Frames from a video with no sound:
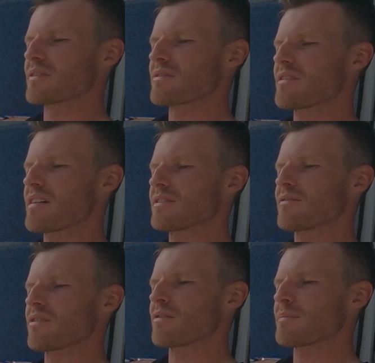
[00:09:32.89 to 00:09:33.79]

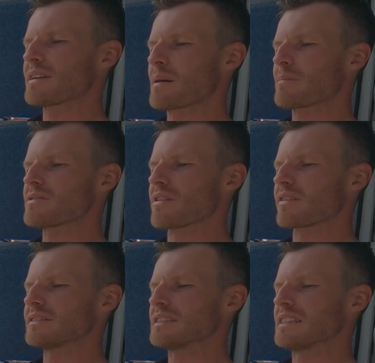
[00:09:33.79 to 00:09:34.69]
they've all got big nappies on,
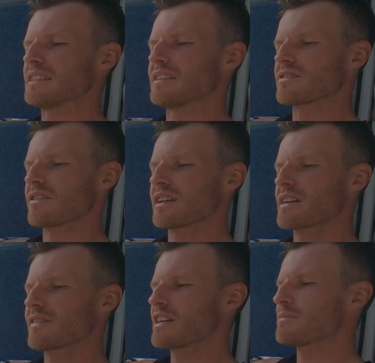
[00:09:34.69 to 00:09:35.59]
so they can
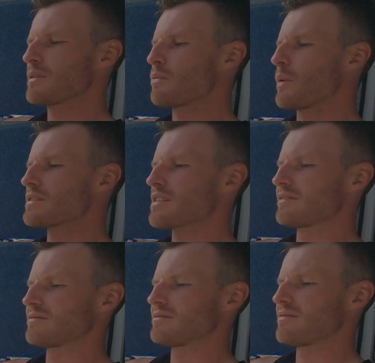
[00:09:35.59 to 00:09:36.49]
have a nice big whiz
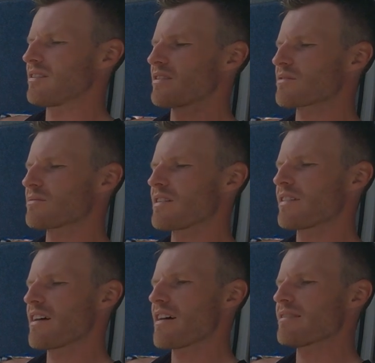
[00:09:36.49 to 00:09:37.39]
on their way
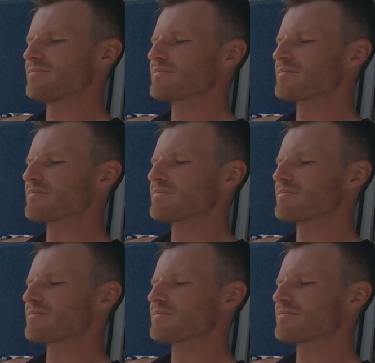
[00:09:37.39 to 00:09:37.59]
there.